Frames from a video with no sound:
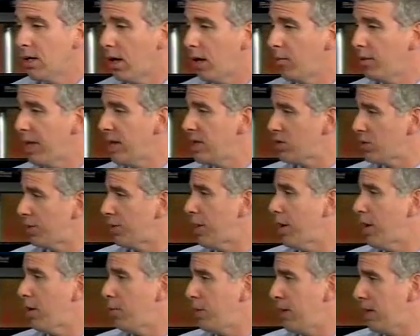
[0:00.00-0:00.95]
Laser
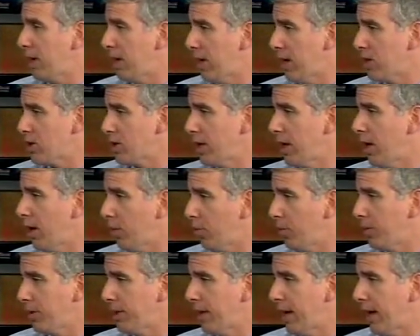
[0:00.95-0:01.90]
therapy can actually help
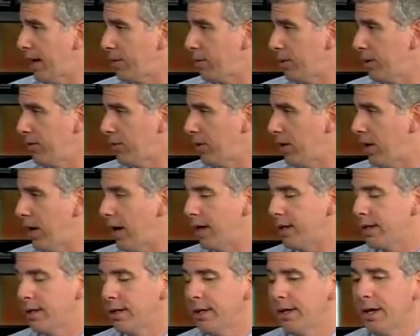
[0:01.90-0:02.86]
with that, believe it or
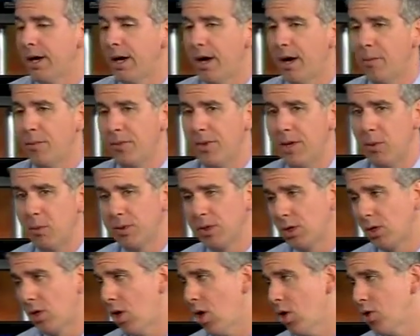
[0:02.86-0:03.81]
not. Then with
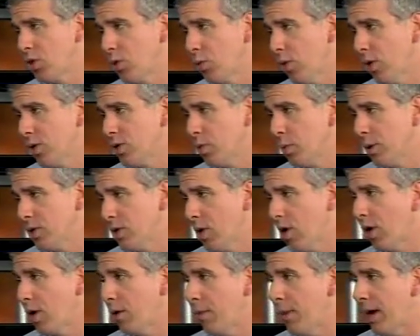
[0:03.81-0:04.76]
the larger ones we
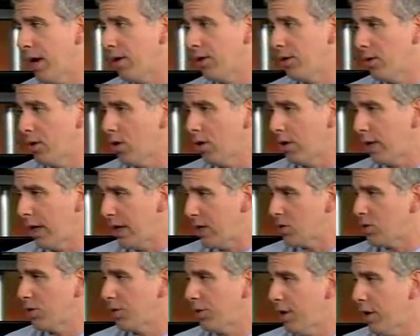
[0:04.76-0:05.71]
talk about, there are
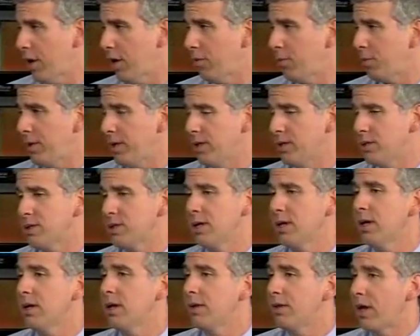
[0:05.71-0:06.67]
laser therapies
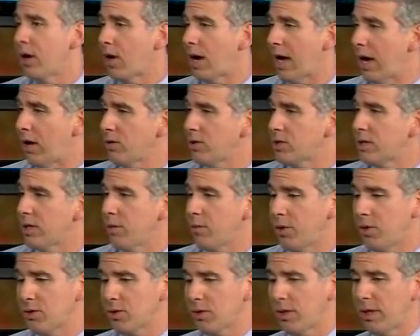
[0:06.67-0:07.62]
that are outside,
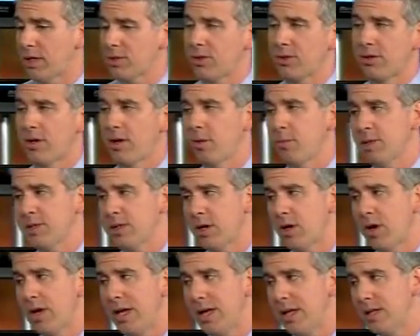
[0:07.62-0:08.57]
but also laser therapies
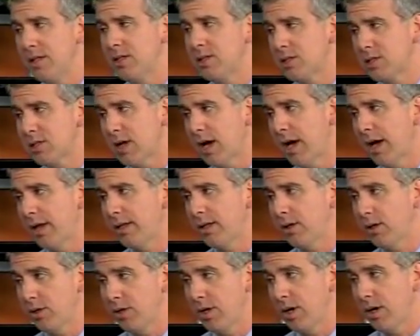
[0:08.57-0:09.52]
that are inside
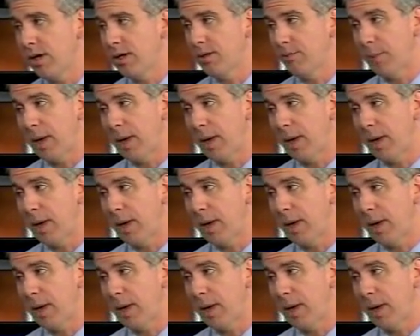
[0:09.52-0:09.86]
that are done